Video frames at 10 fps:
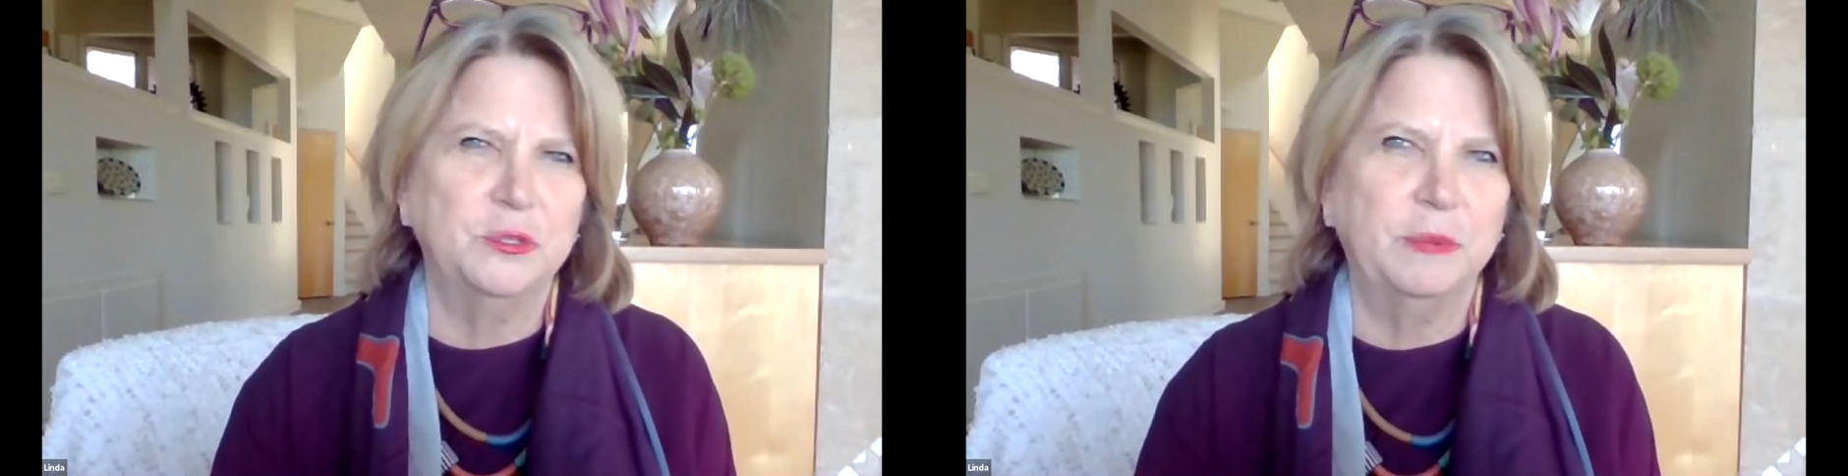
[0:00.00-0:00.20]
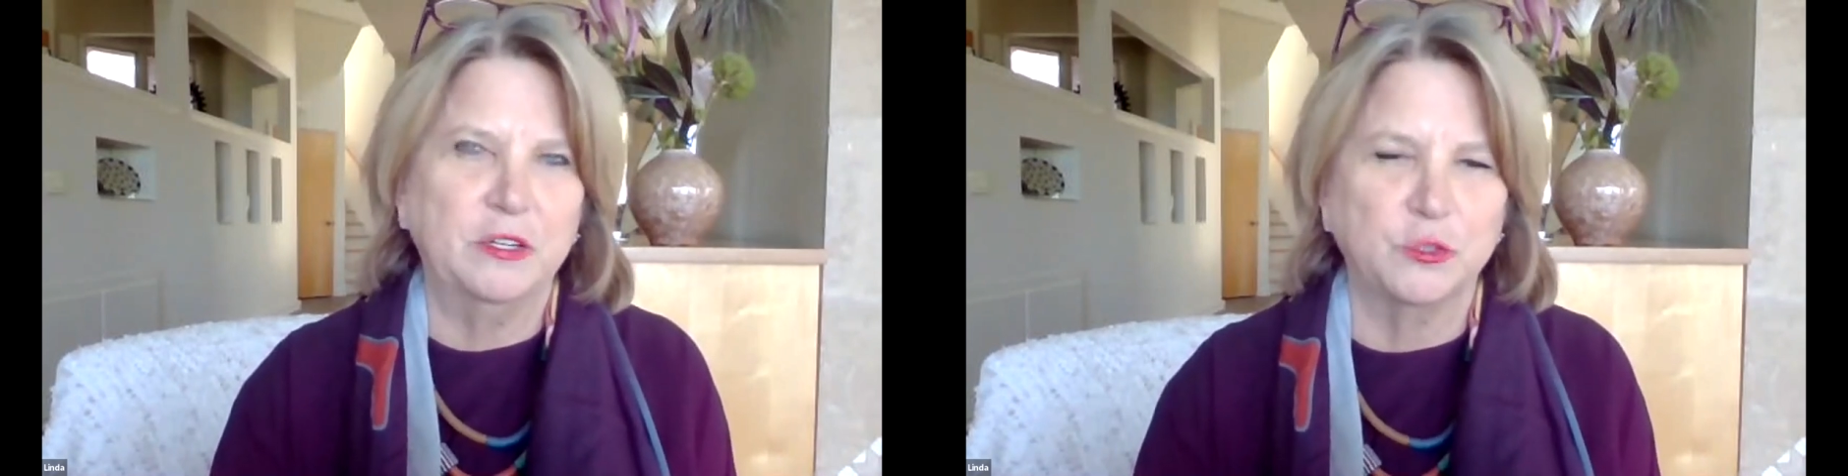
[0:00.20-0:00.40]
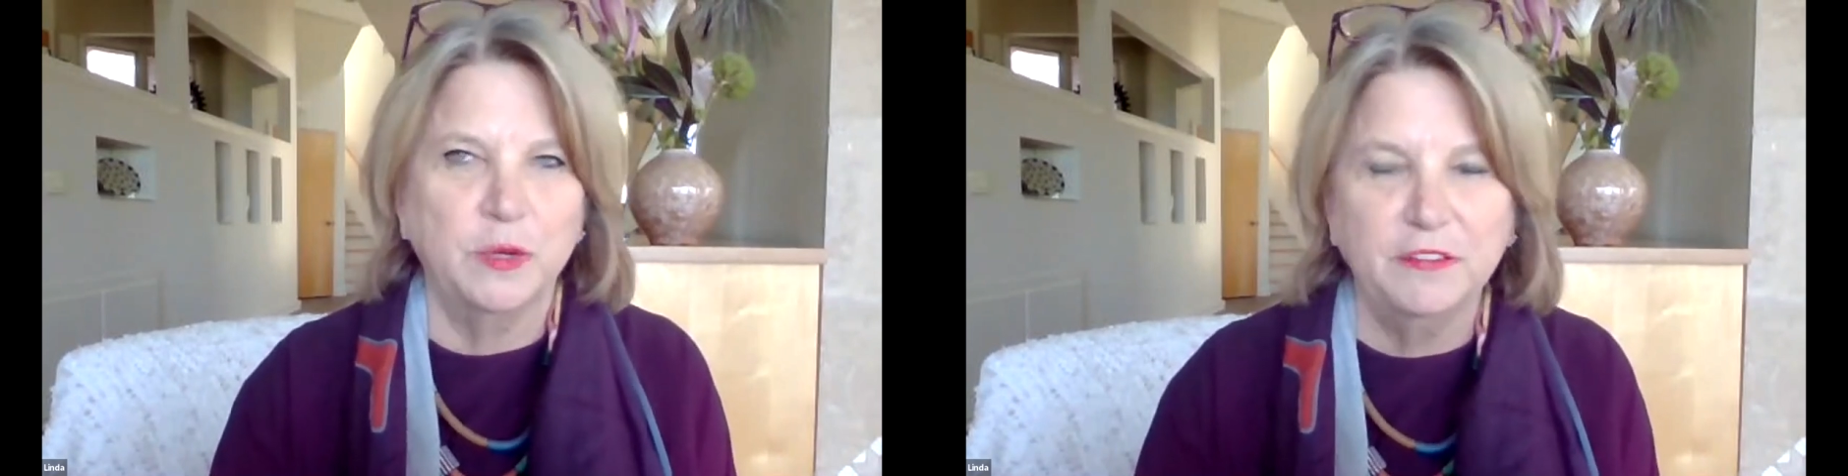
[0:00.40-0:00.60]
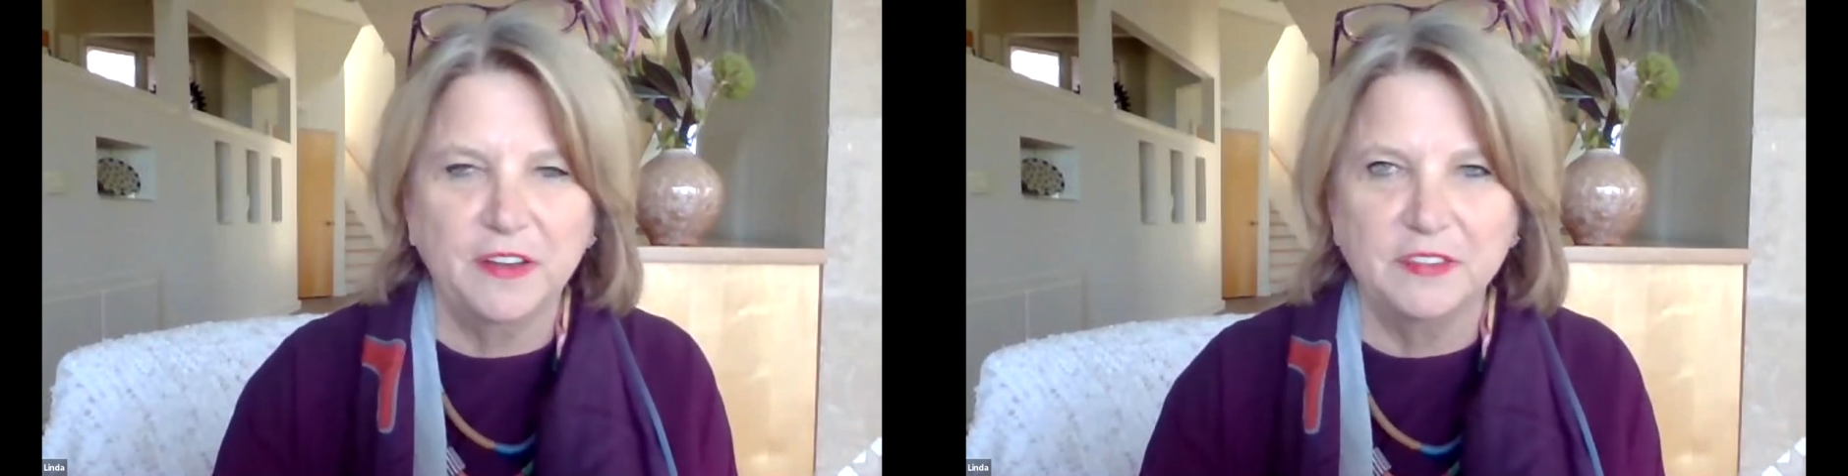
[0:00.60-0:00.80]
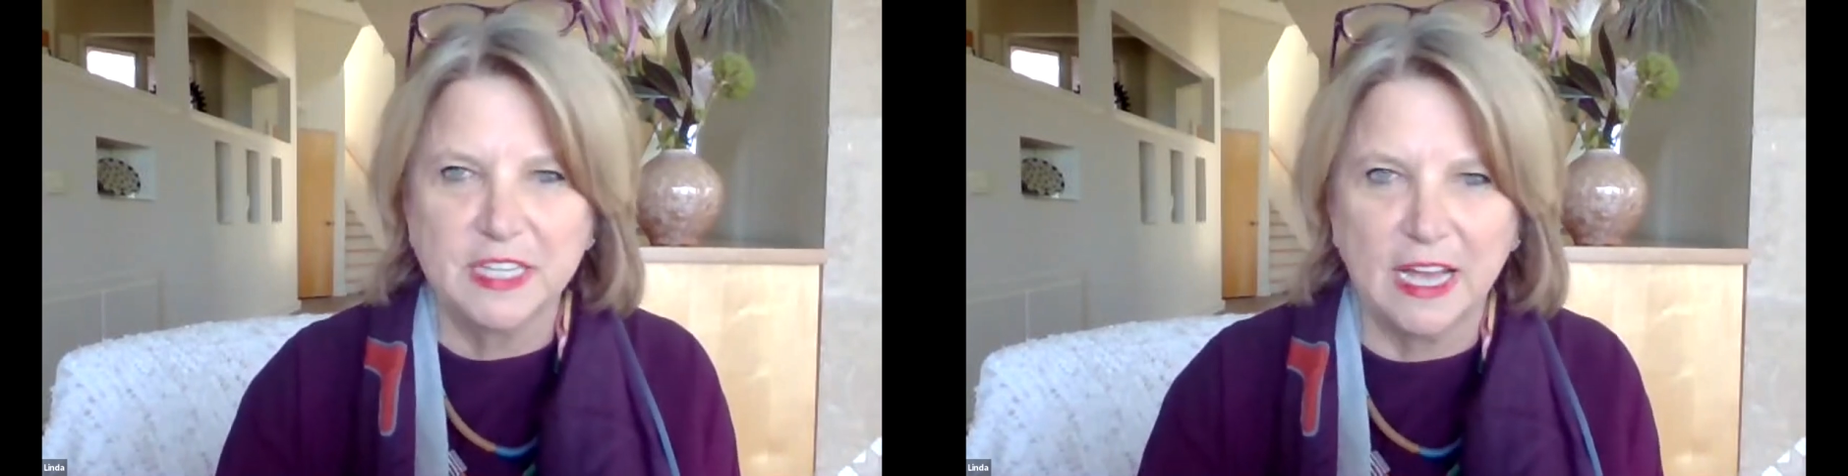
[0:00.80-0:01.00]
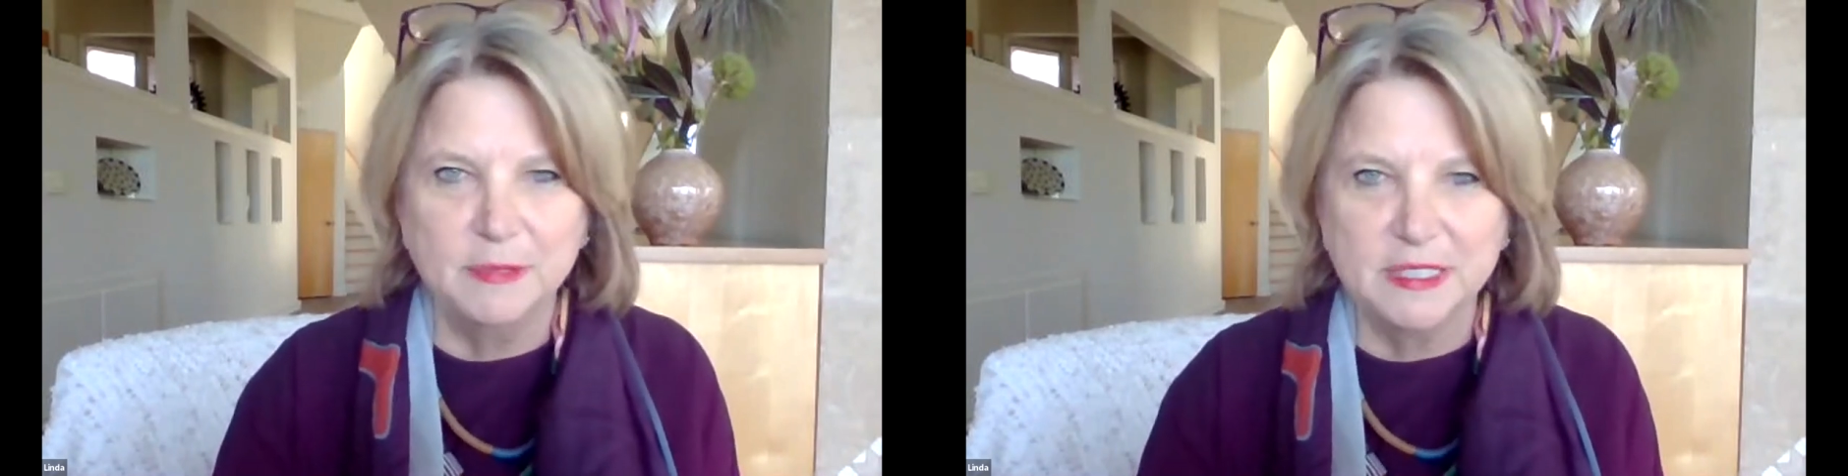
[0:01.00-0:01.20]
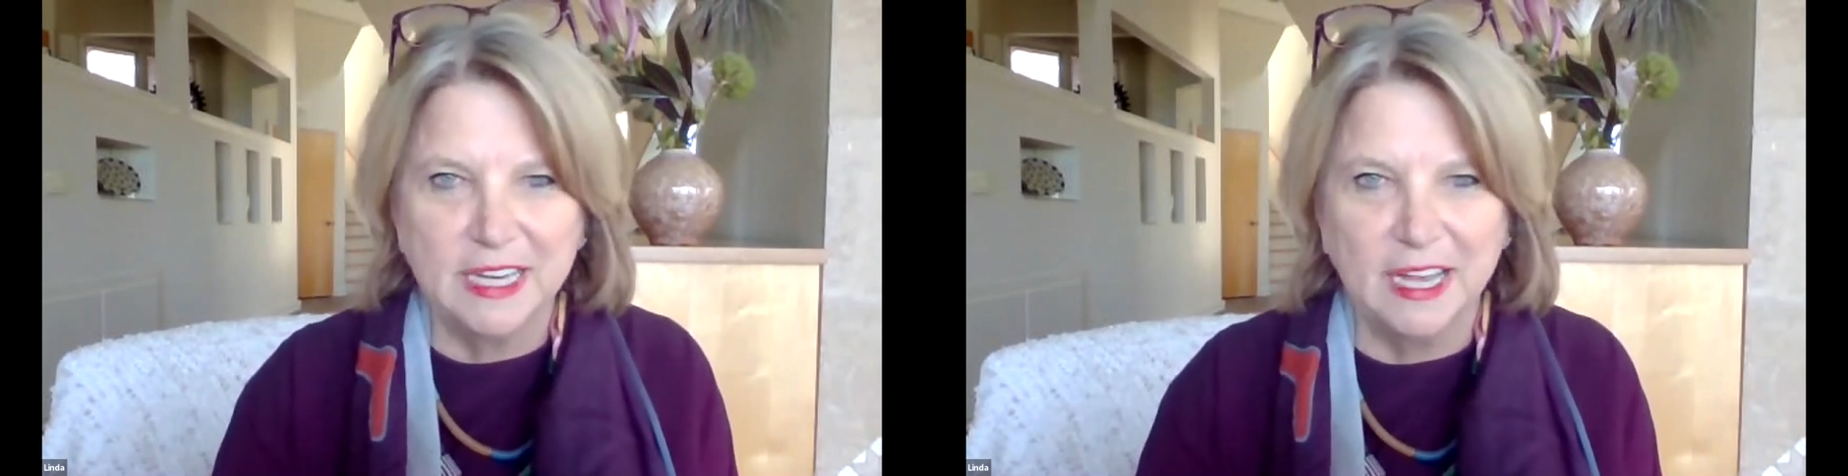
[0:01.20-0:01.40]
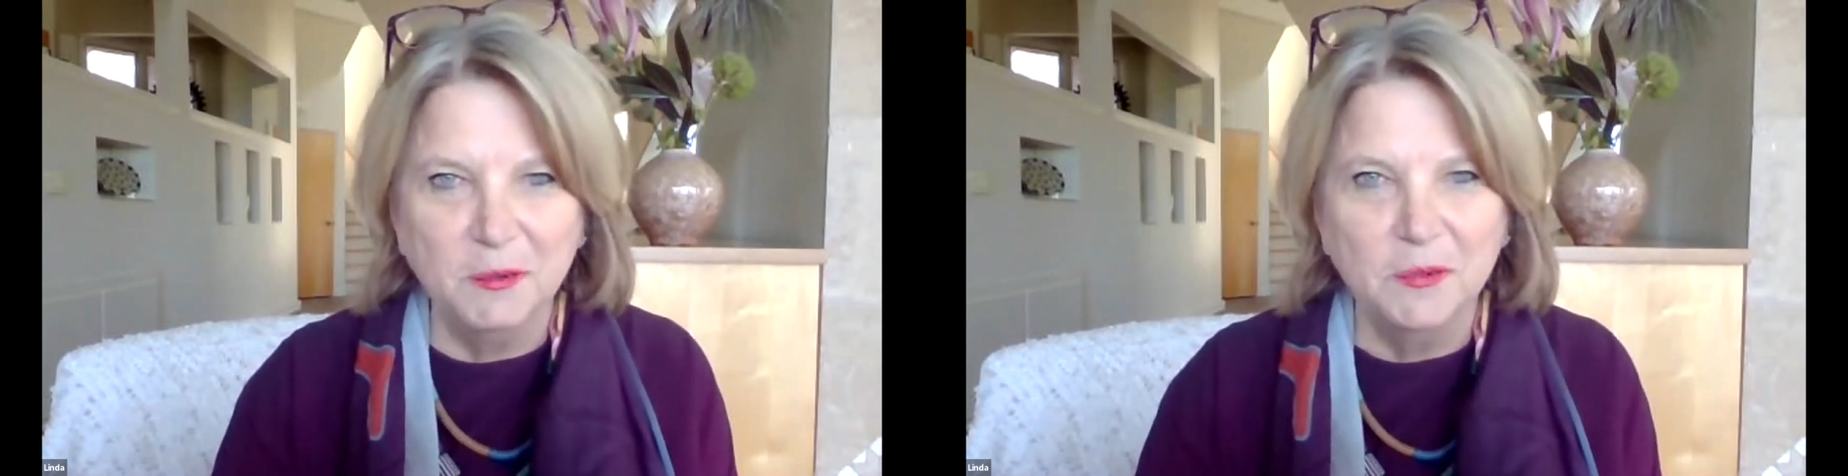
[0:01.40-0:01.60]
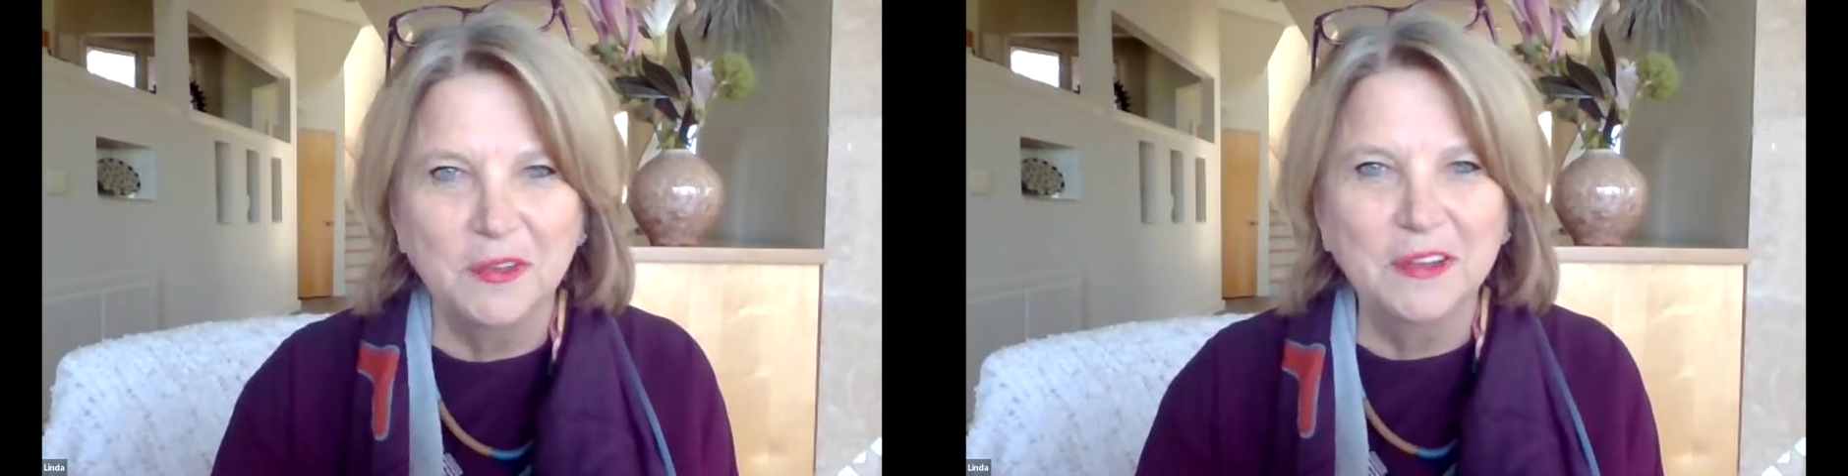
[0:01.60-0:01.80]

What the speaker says: to about 25 times now.